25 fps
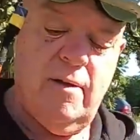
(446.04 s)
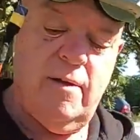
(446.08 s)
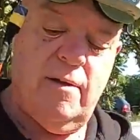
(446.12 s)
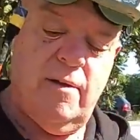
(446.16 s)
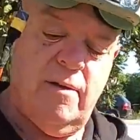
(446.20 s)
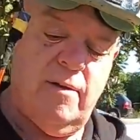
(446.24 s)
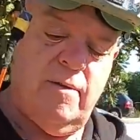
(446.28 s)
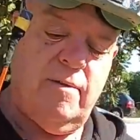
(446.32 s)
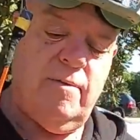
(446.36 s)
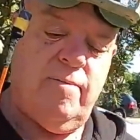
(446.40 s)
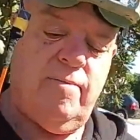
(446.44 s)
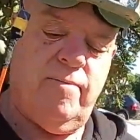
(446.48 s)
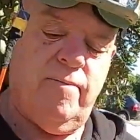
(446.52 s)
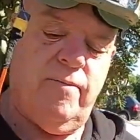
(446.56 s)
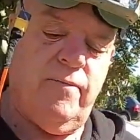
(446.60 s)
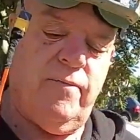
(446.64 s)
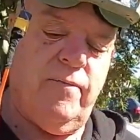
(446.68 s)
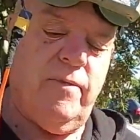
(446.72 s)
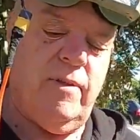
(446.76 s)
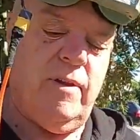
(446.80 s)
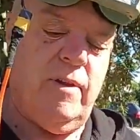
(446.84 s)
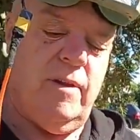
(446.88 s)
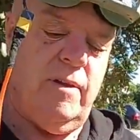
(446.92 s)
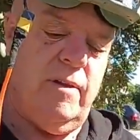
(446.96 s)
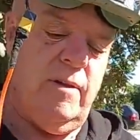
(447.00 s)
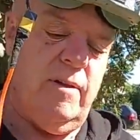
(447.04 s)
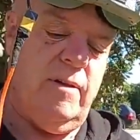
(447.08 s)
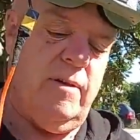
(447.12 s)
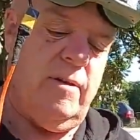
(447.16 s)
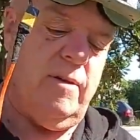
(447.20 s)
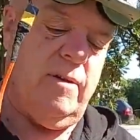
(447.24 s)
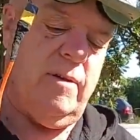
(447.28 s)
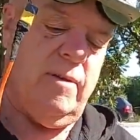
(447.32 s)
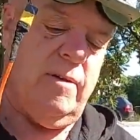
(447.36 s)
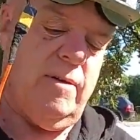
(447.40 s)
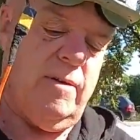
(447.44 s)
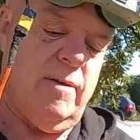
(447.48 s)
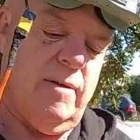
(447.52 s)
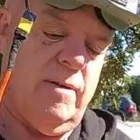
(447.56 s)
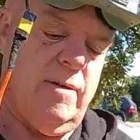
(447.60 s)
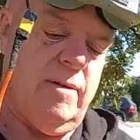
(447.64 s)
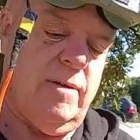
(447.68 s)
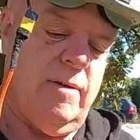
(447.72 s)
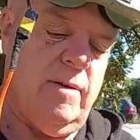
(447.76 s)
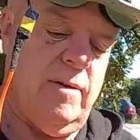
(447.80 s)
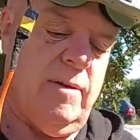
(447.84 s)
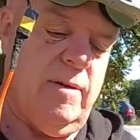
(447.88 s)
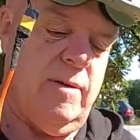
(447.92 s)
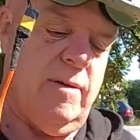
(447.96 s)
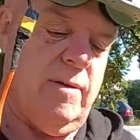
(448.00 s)
halfway across, and I'm not sure if it's
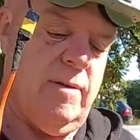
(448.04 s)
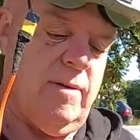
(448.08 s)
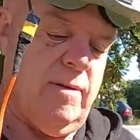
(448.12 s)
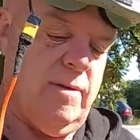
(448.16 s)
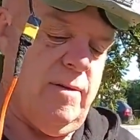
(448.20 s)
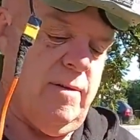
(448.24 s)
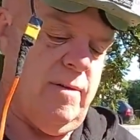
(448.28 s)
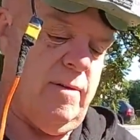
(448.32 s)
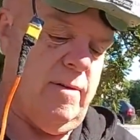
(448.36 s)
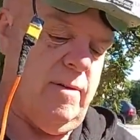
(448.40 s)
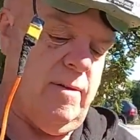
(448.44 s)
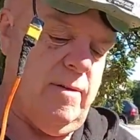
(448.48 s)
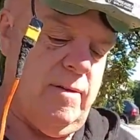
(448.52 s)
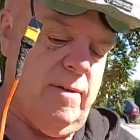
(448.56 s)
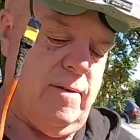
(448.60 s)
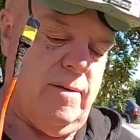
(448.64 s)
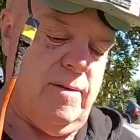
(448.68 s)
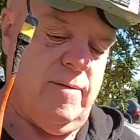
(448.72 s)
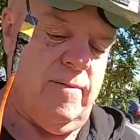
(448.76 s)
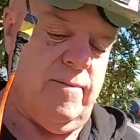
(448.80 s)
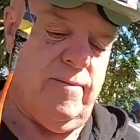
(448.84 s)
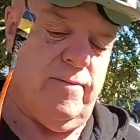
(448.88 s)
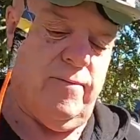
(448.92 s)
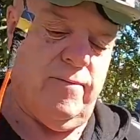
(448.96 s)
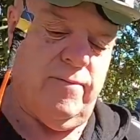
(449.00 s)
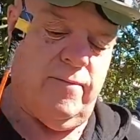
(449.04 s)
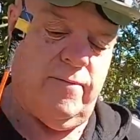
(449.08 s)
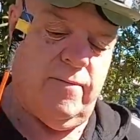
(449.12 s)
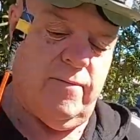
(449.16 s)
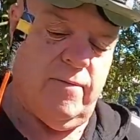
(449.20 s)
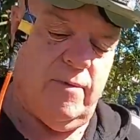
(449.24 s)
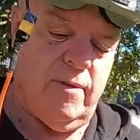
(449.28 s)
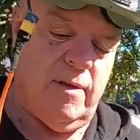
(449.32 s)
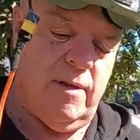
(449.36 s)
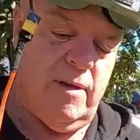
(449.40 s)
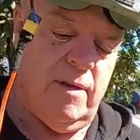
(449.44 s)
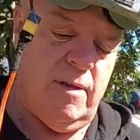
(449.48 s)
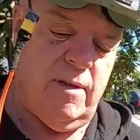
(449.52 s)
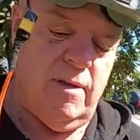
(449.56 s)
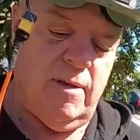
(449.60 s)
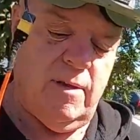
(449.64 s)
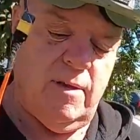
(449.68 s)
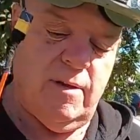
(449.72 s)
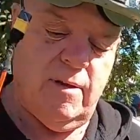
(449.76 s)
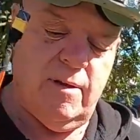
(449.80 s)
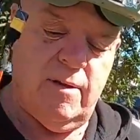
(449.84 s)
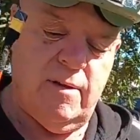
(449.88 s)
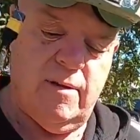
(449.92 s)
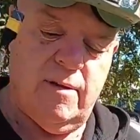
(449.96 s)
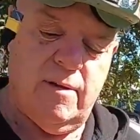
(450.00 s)
PAL, NTSC, or there seems to be some
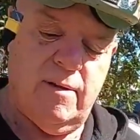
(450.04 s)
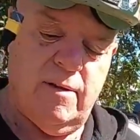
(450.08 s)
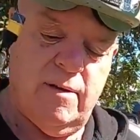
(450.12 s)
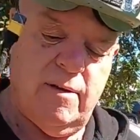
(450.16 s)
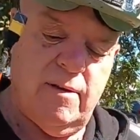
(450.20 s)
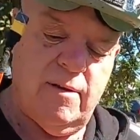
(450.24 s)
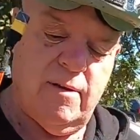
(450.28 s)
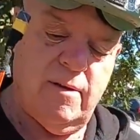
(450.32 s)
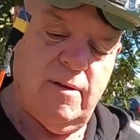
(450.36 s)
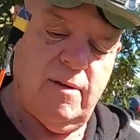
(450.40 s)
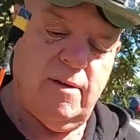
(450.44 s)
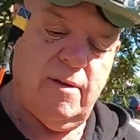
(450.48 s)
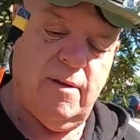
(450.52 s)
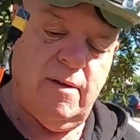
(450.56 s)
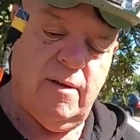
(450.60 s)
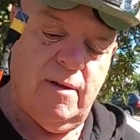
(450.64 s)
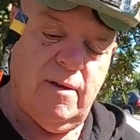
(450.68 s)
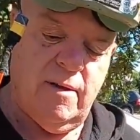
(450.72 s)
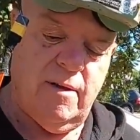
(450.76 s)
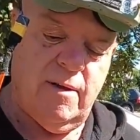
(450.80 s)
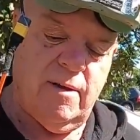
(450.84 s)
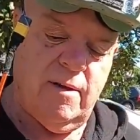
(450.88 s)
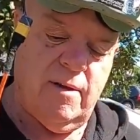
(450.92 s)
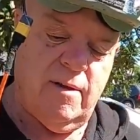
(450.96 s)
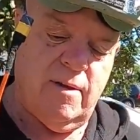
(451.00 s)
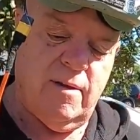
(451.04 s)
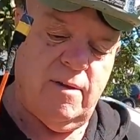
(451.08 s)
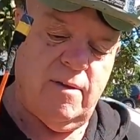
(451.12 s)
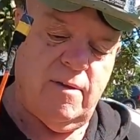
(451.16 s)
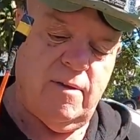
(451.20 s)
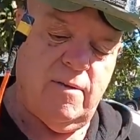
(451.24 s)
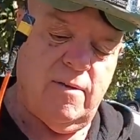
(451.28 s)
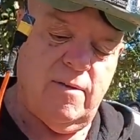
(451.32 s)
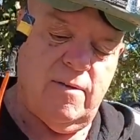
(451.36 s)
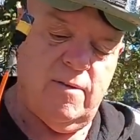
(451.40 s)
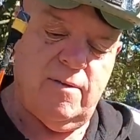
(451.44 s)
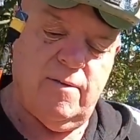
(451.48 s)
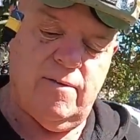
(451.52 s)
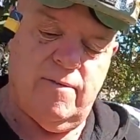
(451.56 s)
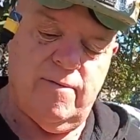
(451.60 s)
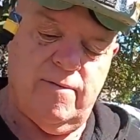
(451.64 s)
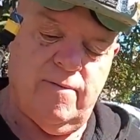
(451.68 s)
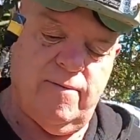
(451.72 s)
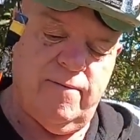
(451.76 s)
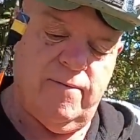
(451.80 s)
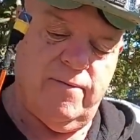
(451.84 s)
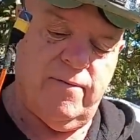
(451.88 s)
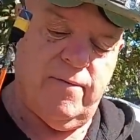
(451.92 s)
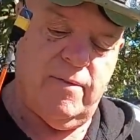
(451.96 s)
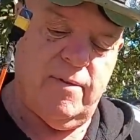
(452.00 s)
sort of problem anyway with the
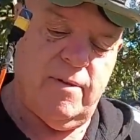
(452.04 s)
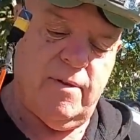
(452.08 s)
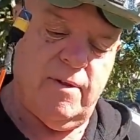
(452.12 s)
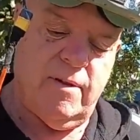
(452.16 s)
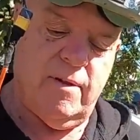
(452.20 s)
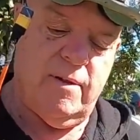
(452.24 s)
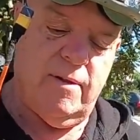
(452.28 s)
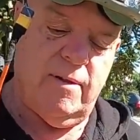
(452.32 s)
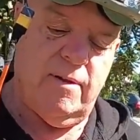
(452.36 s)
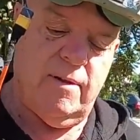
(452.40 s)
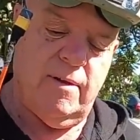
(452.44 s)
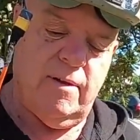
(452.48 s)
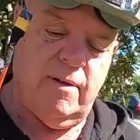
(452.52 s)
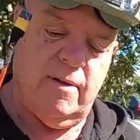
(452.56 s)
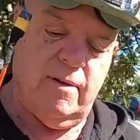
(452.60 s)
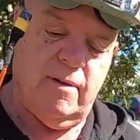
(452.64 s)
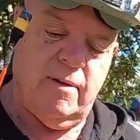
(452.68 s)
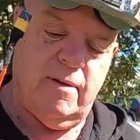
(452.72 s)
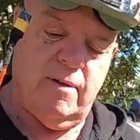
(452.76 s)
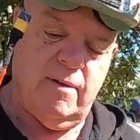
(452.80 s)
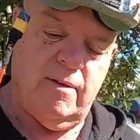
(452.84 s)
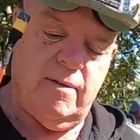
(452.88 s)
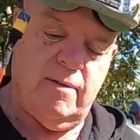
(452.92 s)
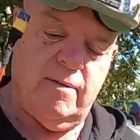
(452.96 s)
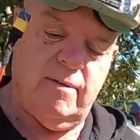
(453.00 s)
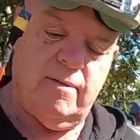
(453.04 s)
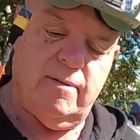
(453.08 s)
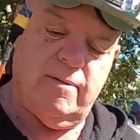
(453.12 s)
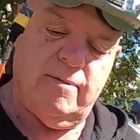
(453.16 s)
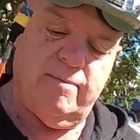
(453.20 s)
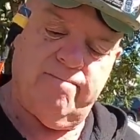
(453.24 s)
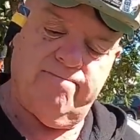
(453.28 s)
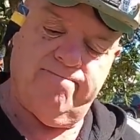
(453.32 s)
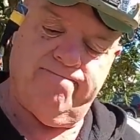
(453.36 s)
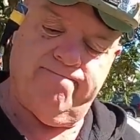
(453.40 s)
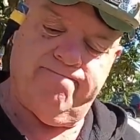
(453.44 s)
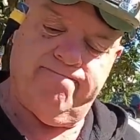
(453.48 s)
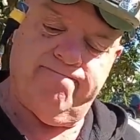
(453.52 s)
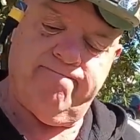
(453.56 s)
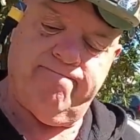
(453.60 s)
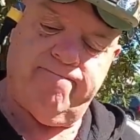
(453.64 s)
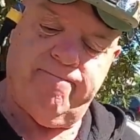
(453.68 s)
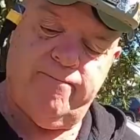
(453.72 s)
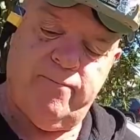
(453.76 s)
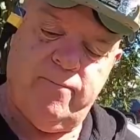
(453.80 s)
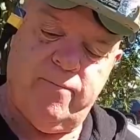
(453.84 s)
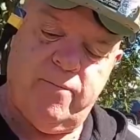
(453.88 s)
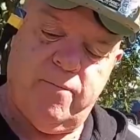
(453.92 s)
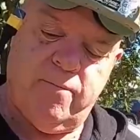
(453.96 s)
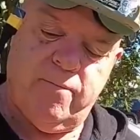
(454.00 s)
camera. But what
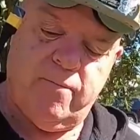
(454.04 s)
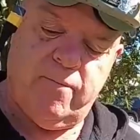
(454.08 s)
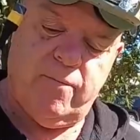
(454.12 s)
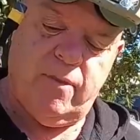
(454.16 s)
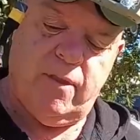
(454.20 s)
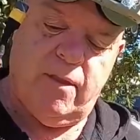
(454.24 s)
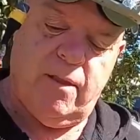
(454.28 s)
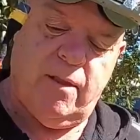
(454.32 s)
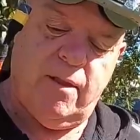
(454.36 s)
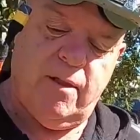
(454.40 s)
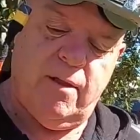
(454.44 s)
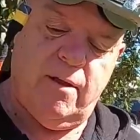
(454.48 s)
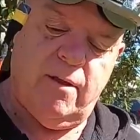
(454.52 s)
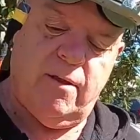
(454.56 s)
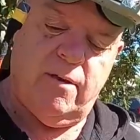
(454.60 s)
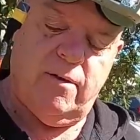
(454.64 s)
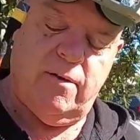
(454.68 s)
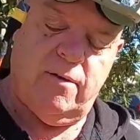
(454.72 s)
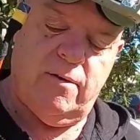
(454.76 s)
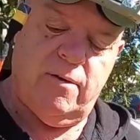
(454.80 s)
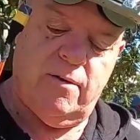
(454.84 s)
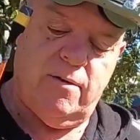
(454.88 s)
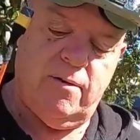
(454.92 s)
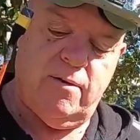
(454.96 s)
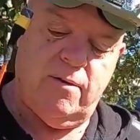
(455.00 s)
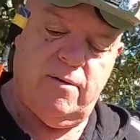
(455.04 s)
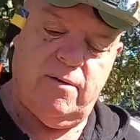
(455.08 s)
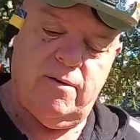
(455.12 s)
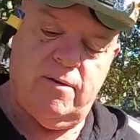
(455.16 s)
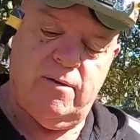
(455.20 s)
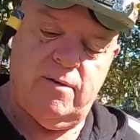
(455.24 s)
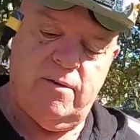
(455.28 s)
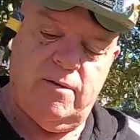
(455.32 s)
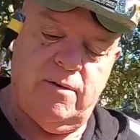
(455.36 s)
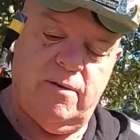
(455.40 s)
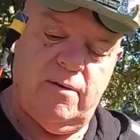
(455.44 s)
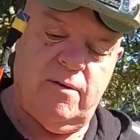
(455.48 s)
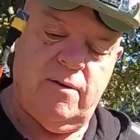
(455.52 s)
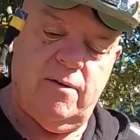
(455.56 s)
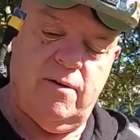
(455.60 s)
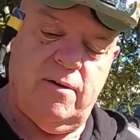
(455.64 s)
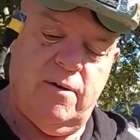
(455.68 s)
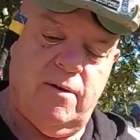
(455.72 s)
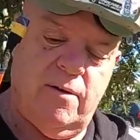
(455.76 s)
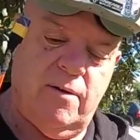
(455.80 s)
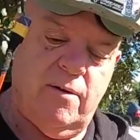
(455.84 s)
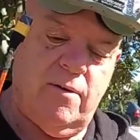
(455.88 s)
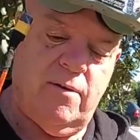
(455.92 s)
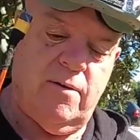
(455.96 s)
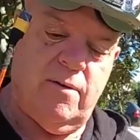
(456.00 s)
were your impressions in the craft in the air,
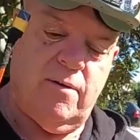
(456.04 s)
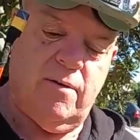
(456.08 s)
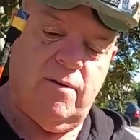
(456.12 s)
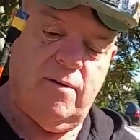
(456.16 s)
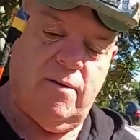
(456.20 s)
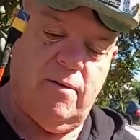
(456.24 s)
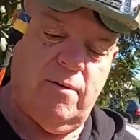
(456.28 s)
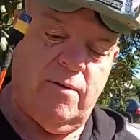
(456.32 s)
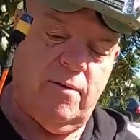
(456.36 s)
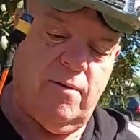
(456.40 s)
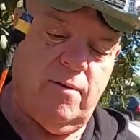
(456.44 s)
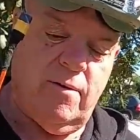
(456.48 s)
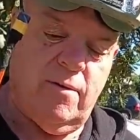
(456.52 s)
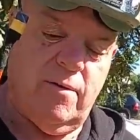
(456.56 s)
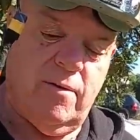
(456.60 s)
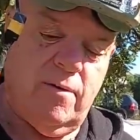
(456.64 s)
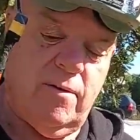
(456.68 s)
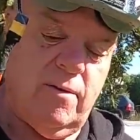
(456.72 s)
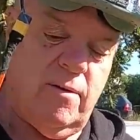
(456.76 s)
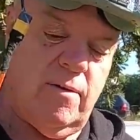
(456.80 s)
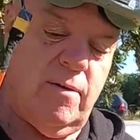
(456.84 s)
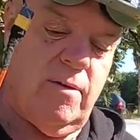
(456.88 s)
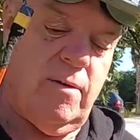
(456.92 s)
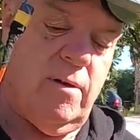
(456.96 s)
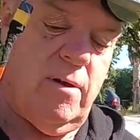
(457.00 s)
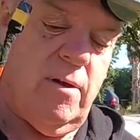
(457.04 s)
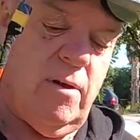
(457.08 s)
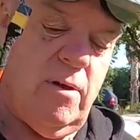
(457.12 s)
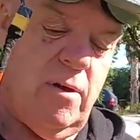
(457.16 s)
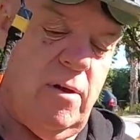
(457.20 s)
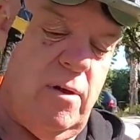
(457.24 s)
and your impressions on the camera, I